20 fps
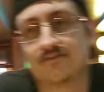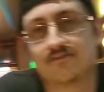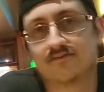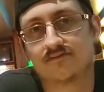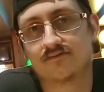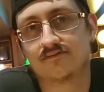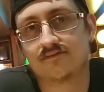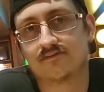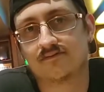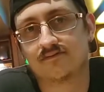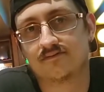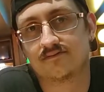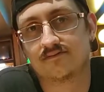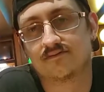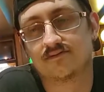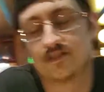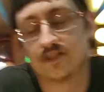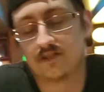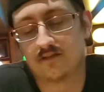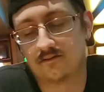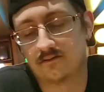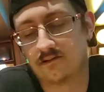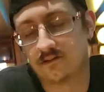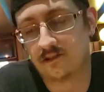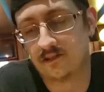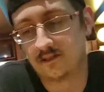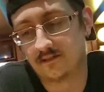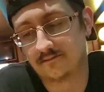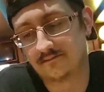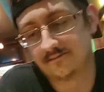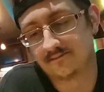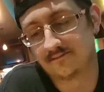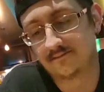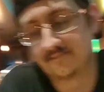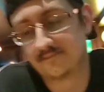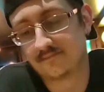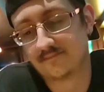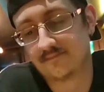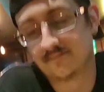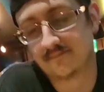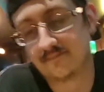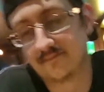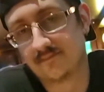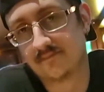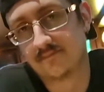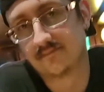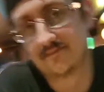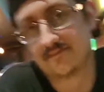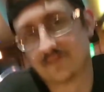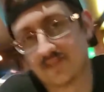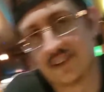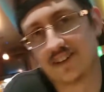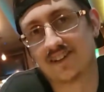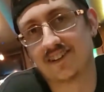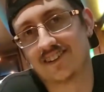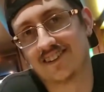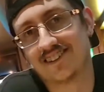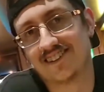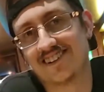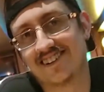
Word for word: famous Joe. I am, not we.